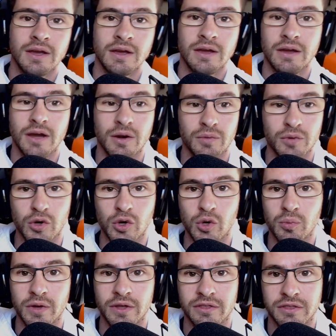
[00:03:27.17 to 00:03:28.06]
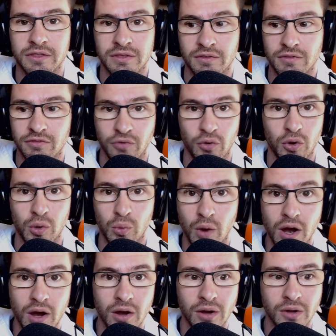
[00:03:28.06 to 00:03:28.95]
a room with four
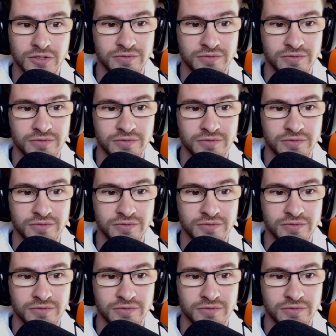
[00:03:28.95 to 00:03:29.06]
walls